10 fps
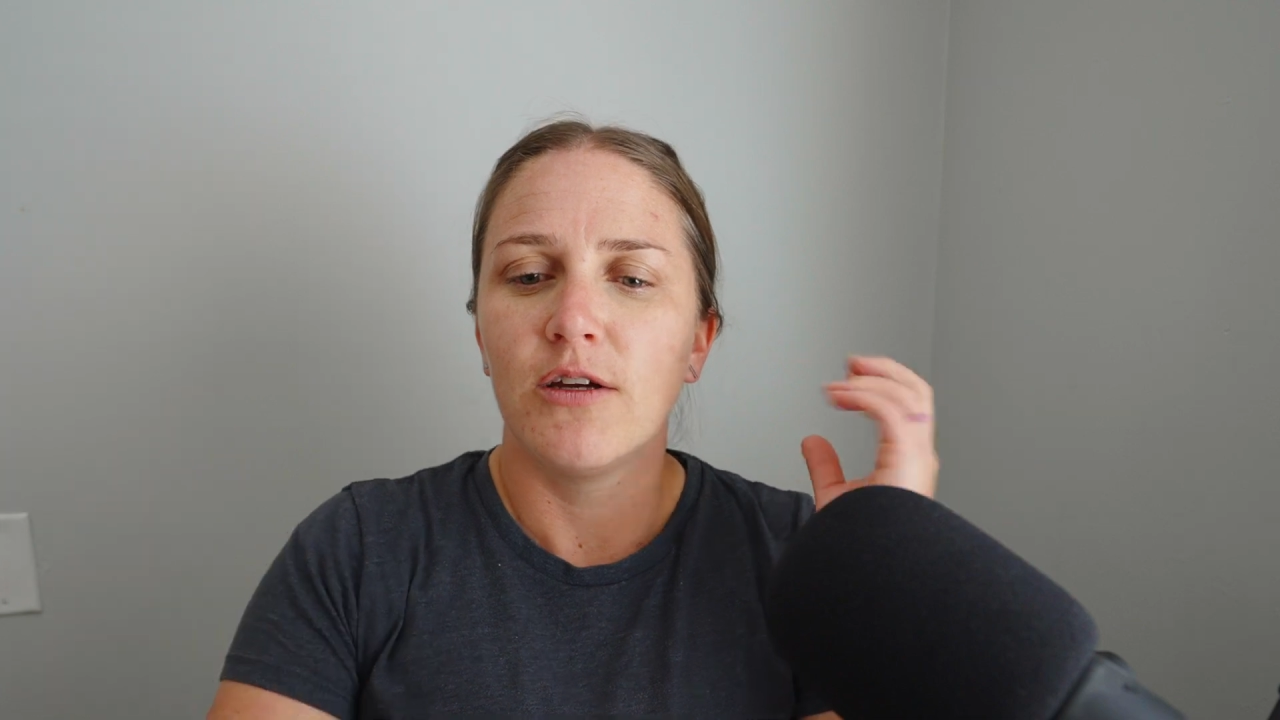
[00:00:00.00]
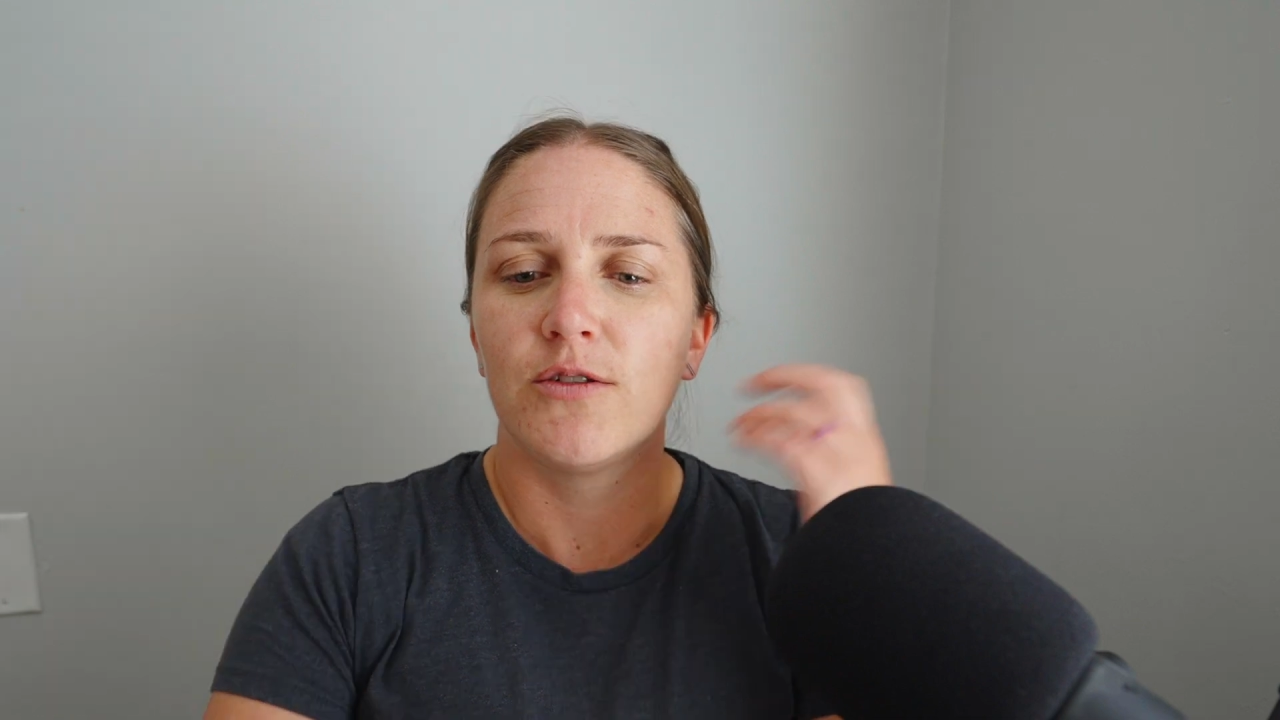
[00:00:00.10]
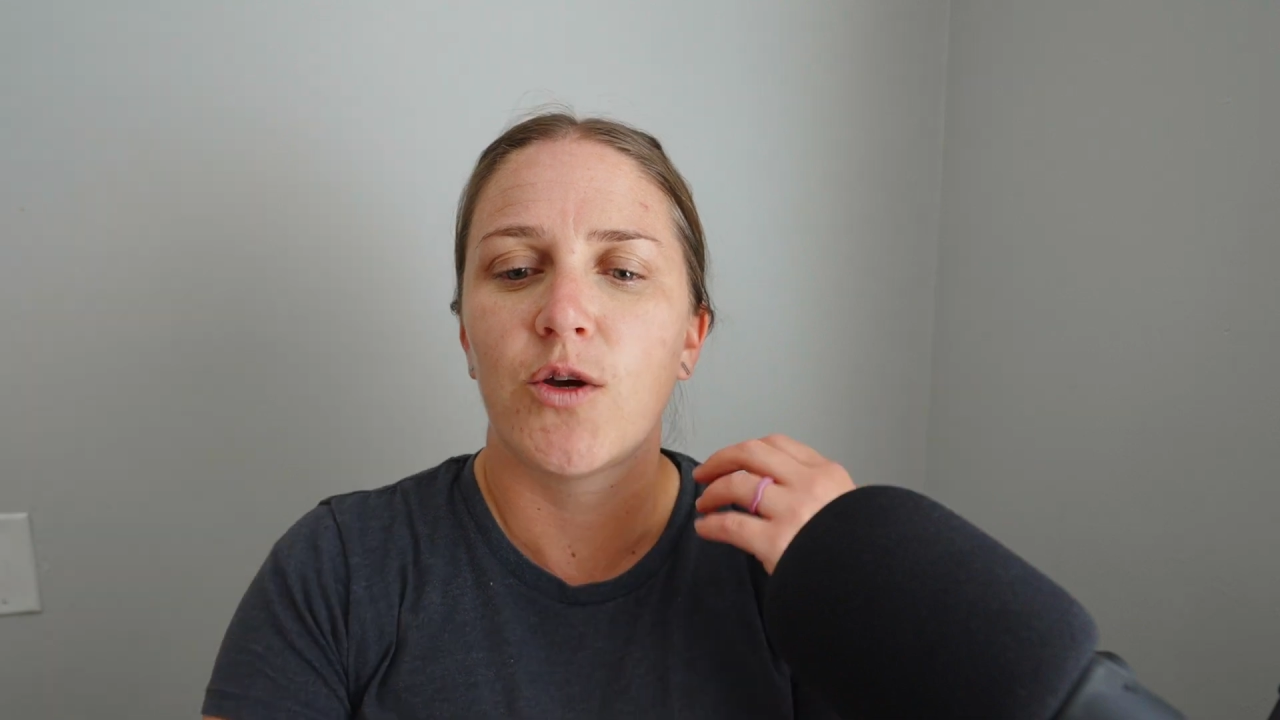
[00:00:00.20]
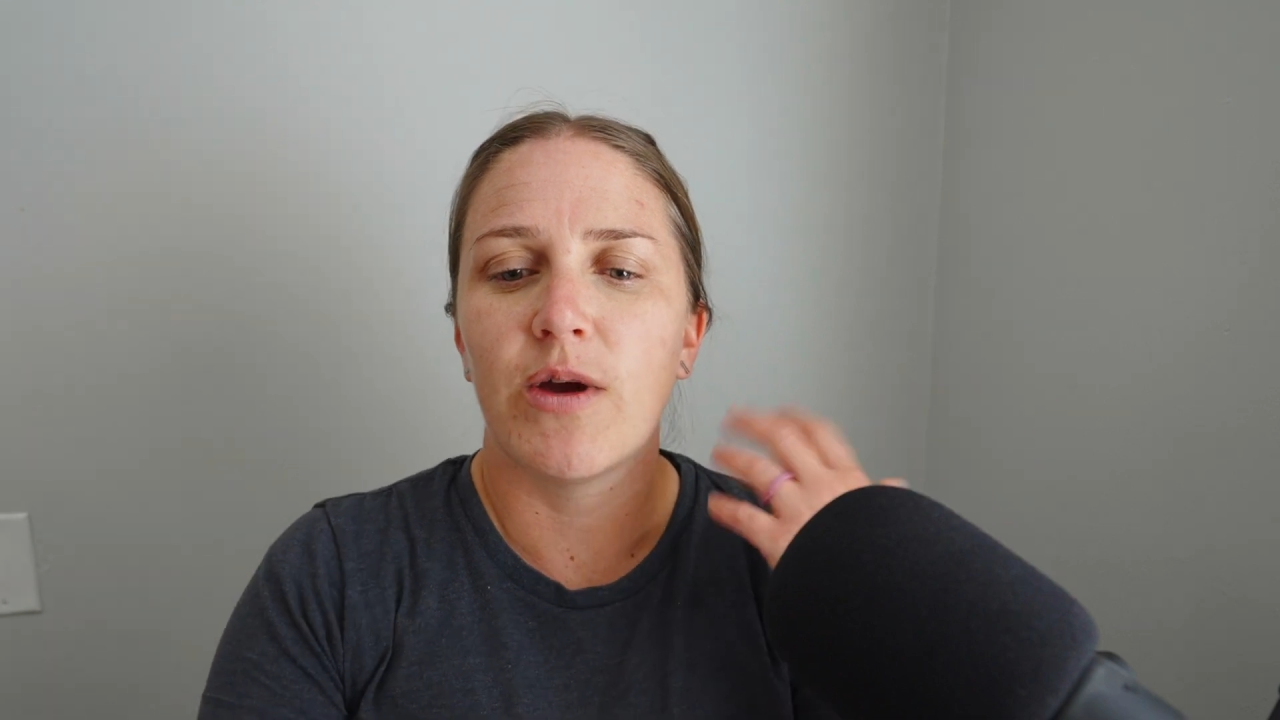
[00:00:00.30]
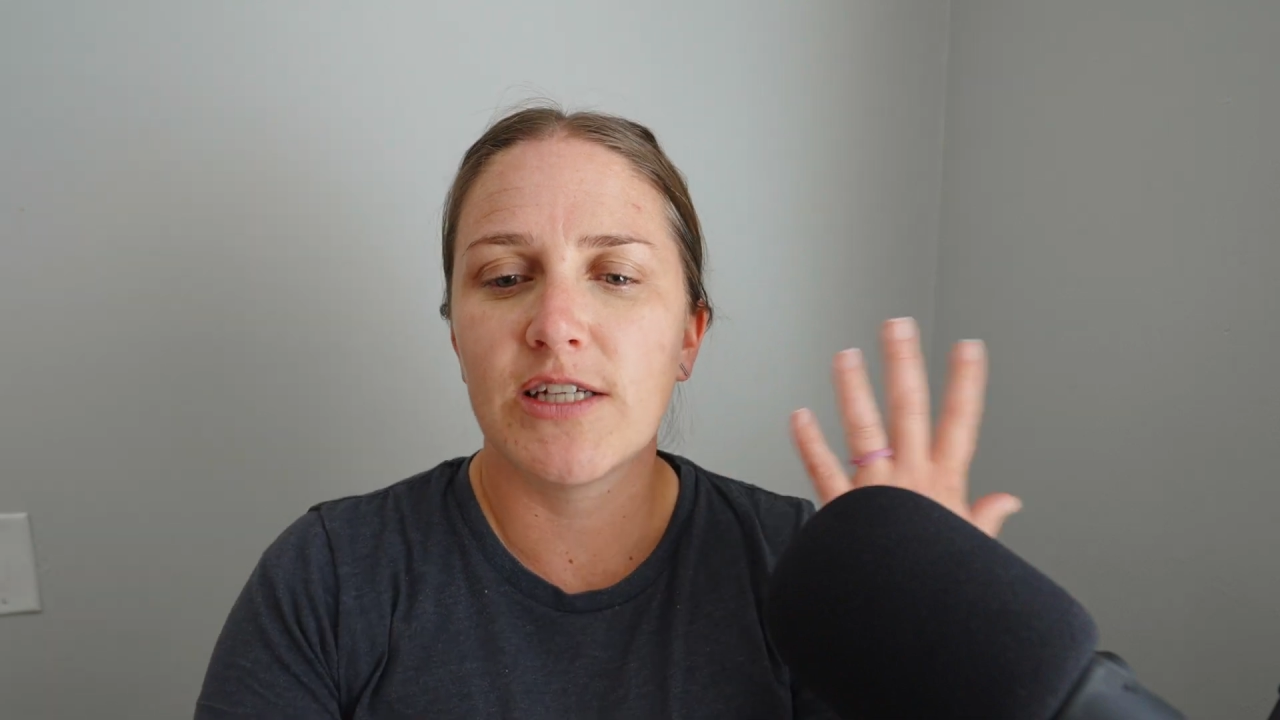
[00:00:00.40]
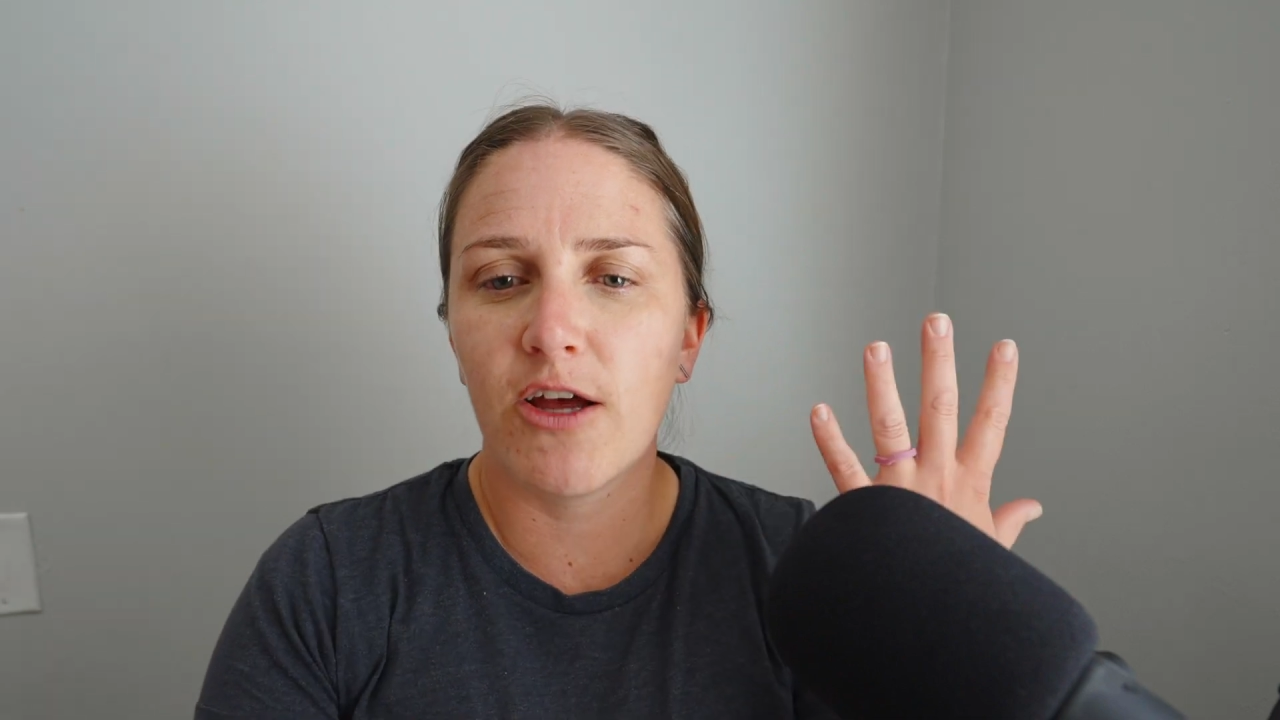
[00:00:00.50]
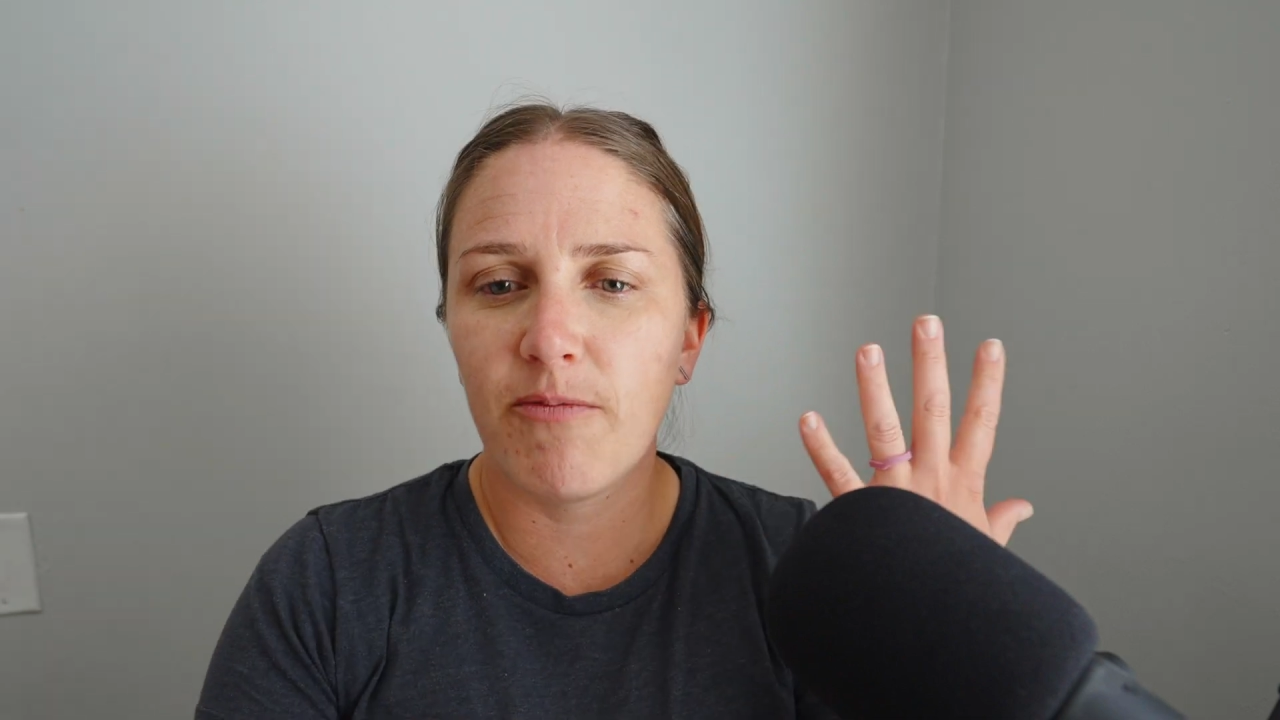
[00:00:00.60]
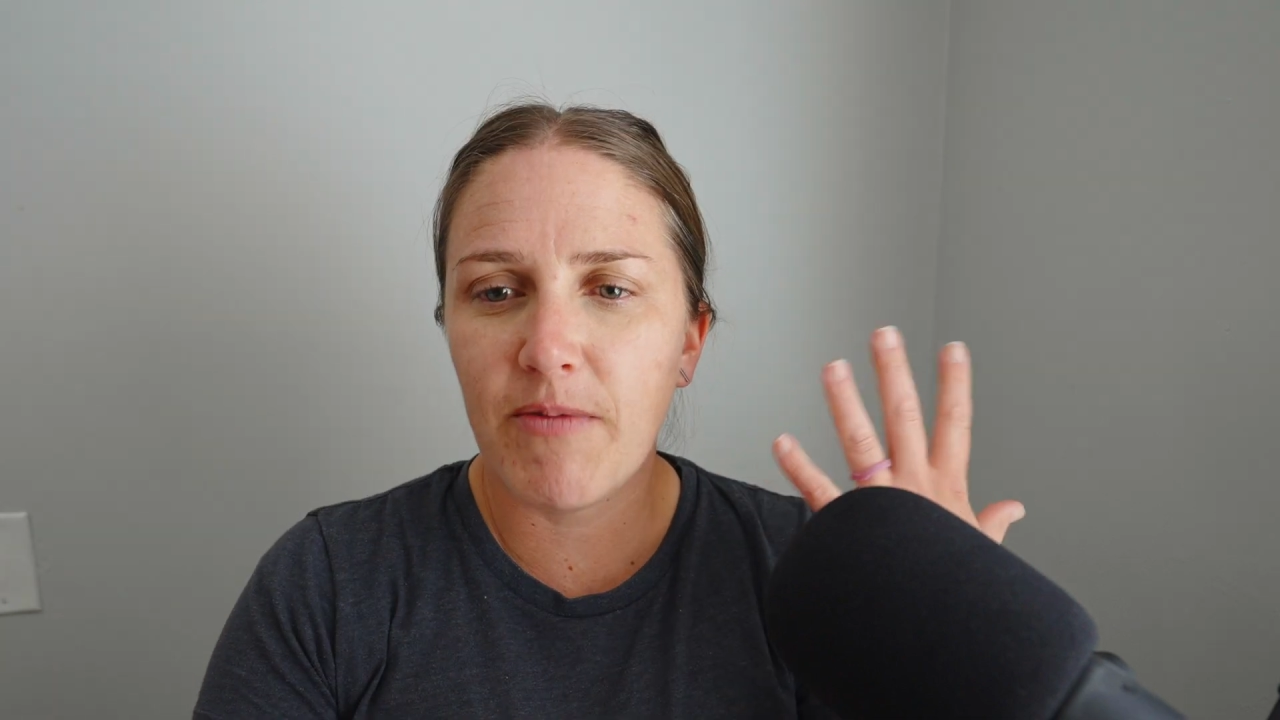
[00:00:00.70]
So I tell them